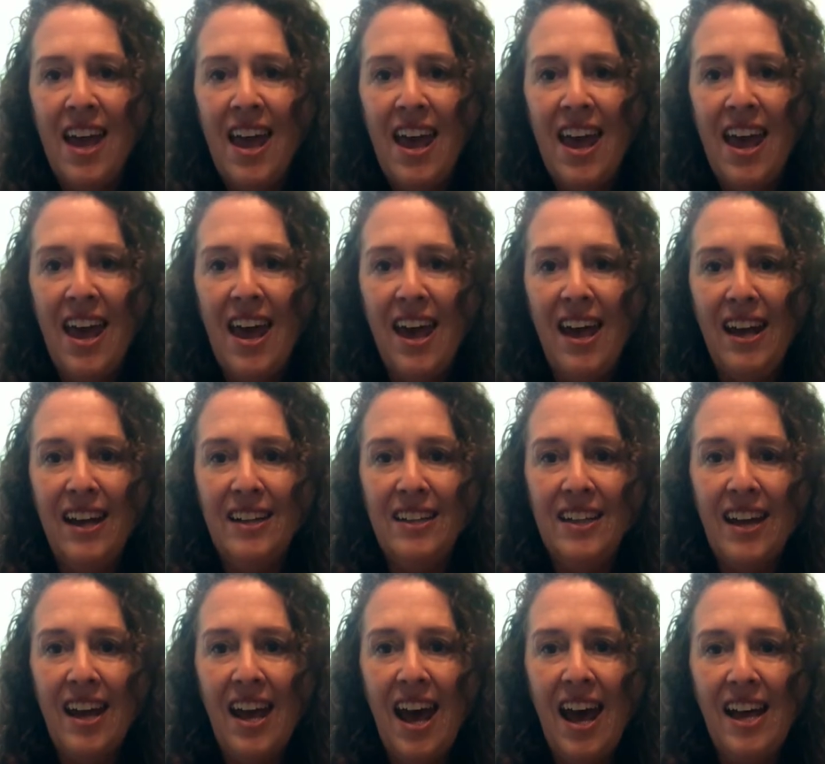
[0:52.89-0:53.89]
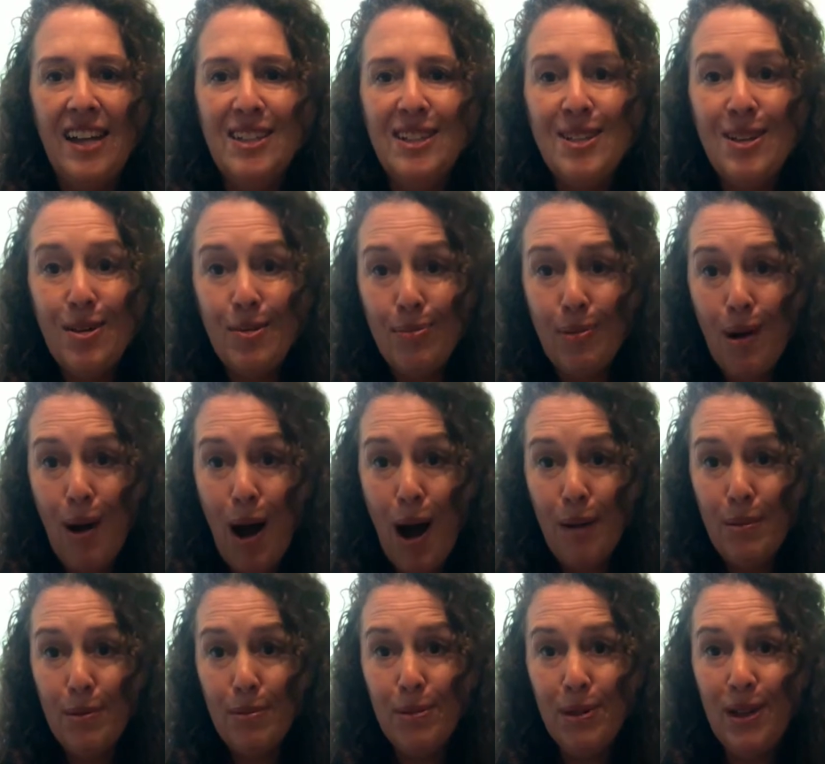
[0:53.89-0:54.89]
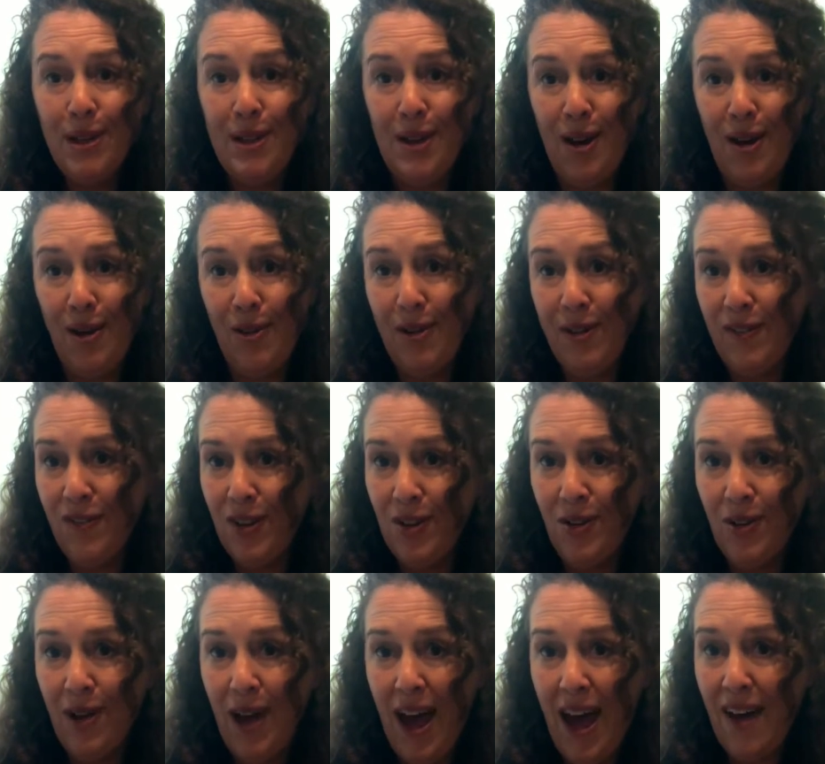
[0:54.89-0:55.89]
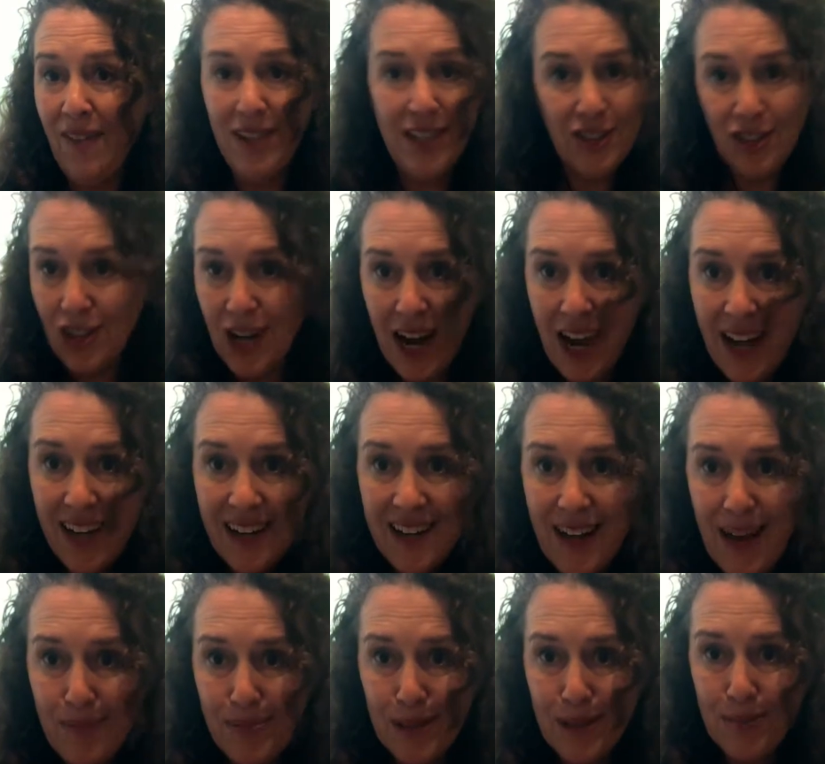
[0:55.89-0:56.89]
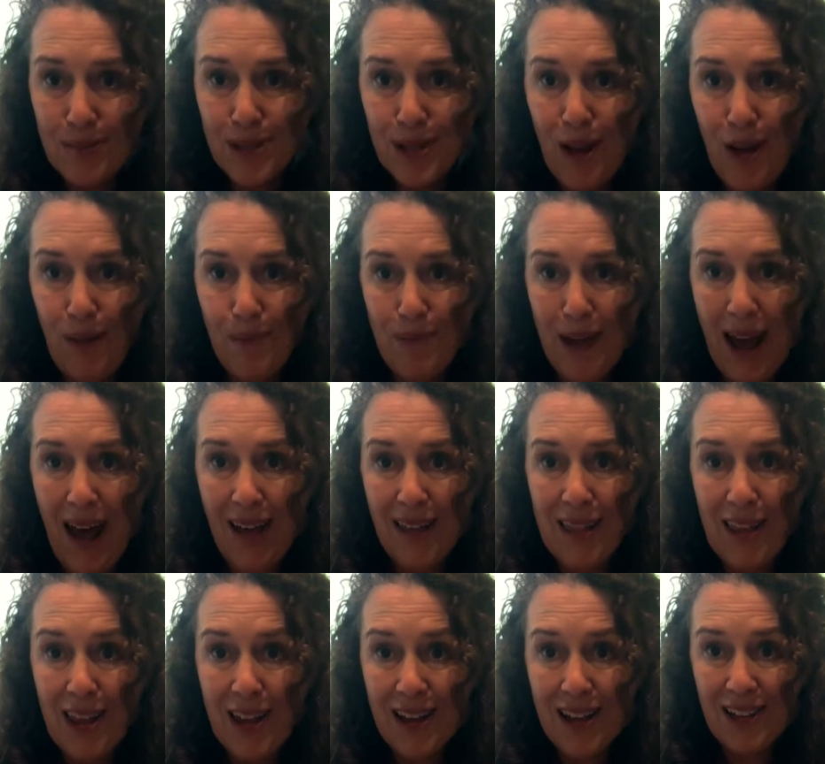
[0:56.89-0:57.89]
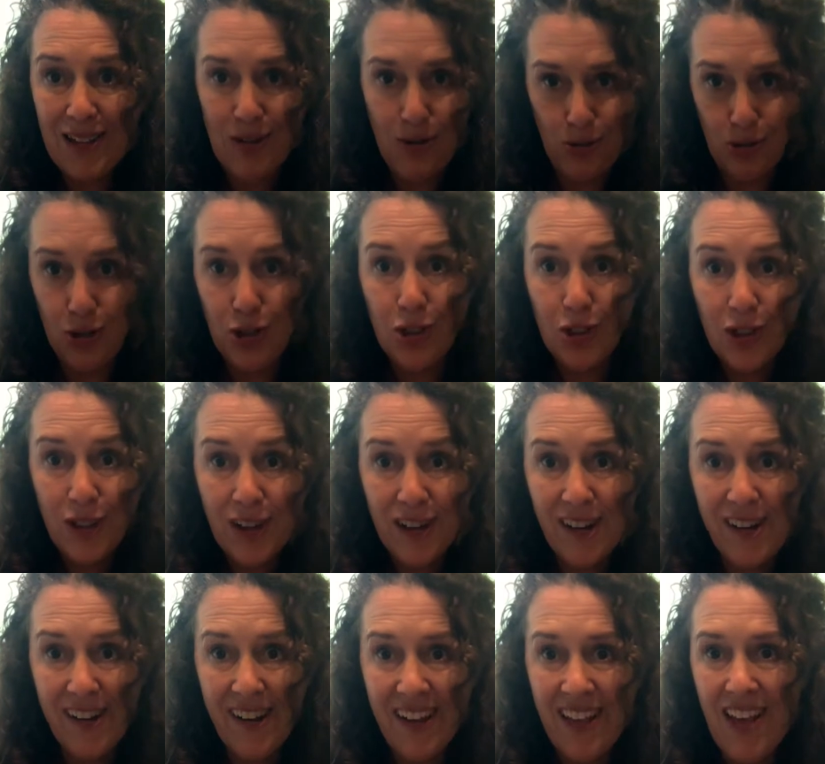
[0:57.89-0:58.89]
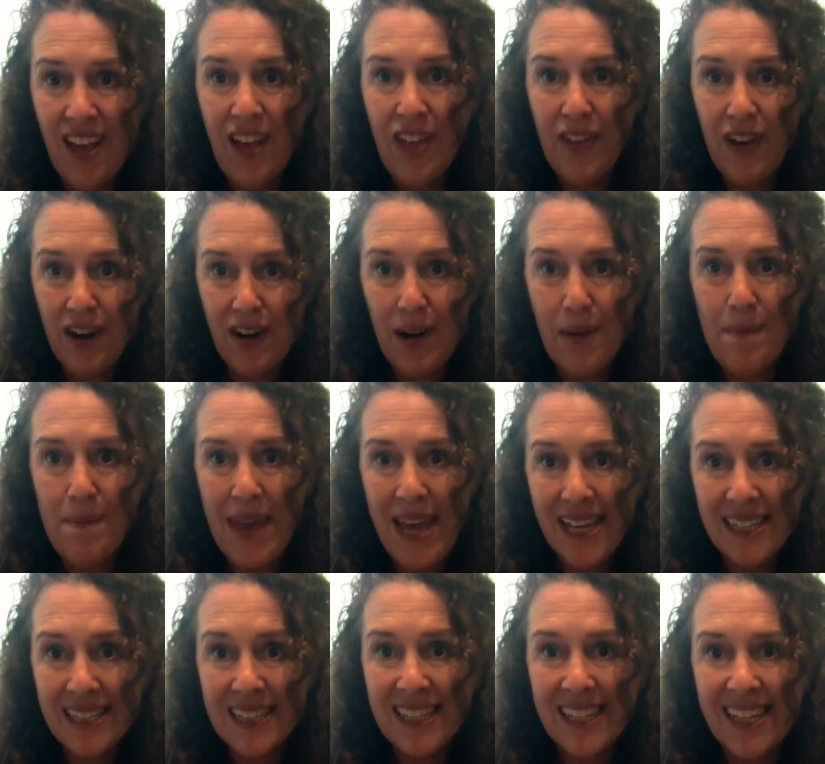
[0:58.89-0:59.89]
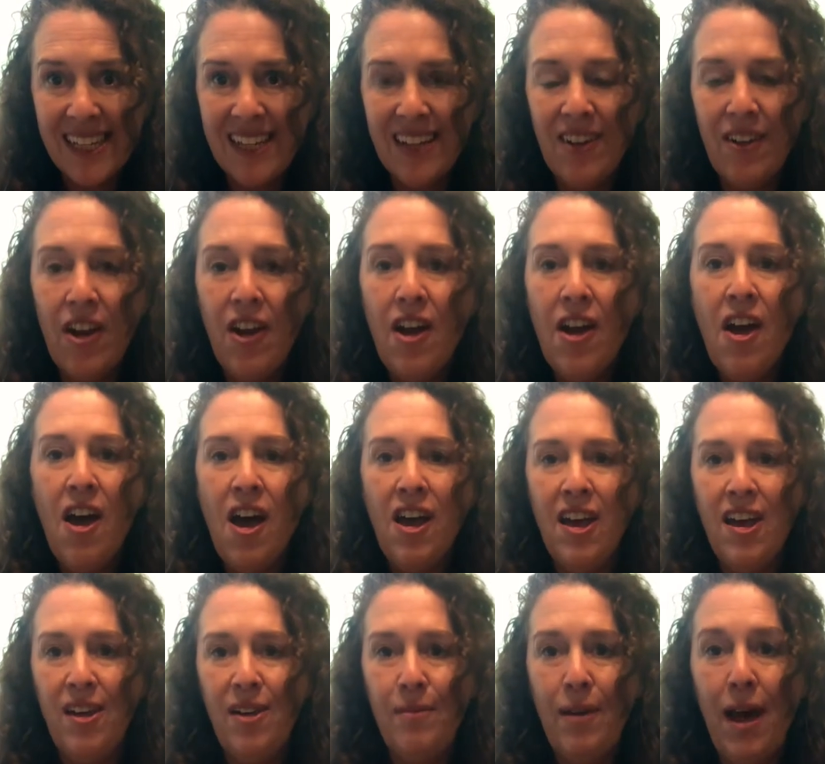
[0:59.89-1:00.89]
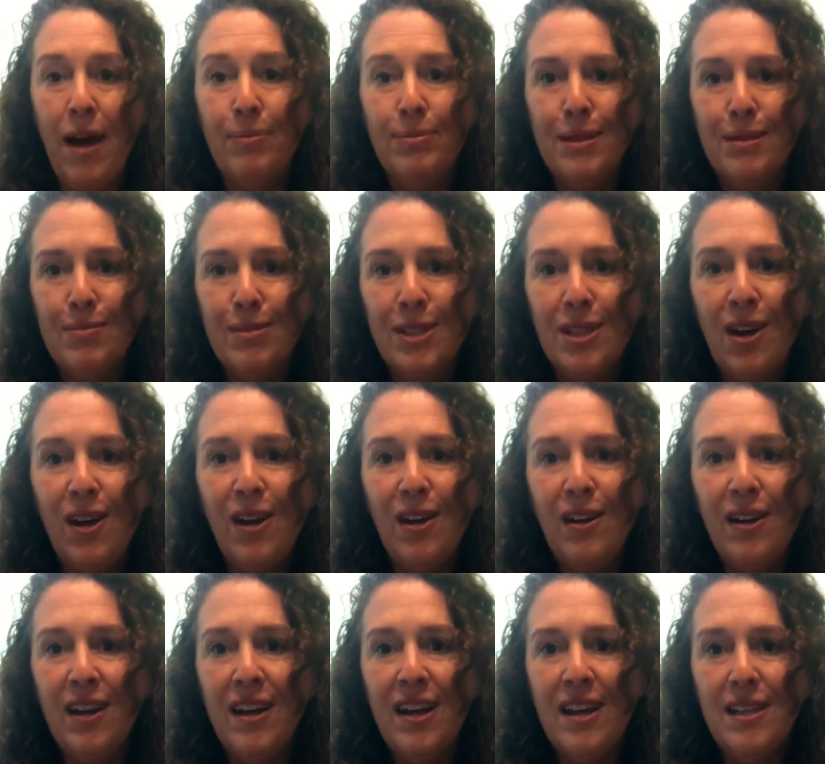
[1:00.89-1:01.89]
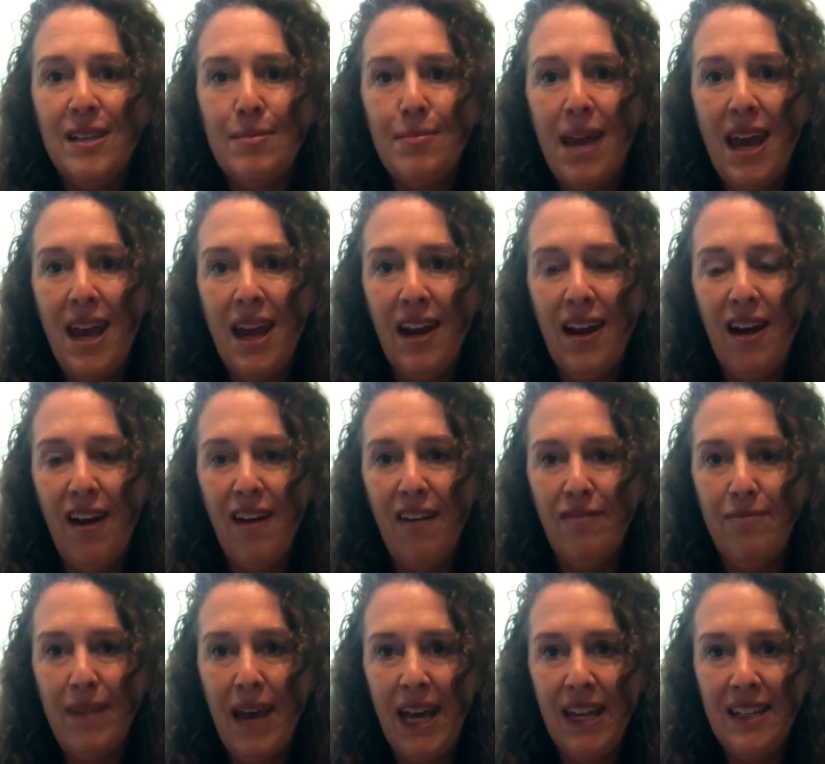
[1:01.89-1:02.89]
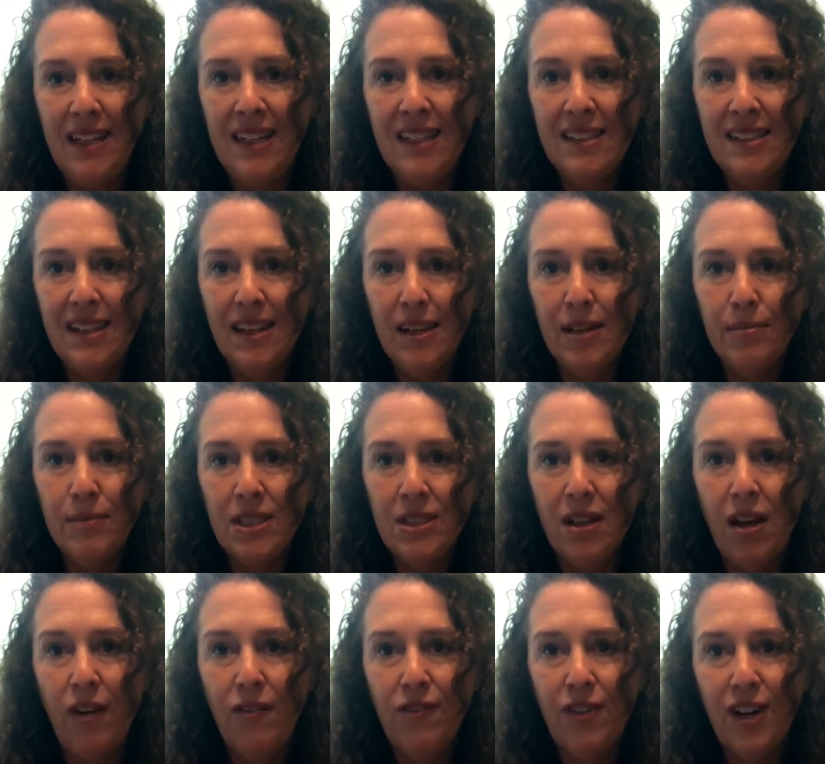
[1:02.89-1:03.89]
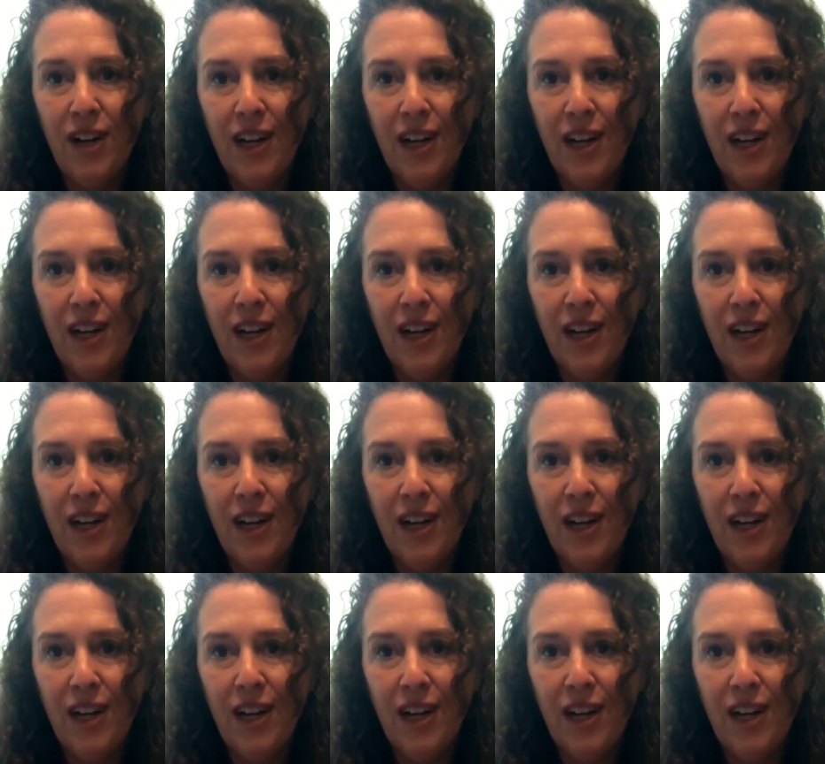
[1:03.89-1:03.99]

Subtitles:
And as you probably know, if you haven't tried an Epsom salt bath, you should. They're amazing. Epsom salt is made of magnesium, sulfur,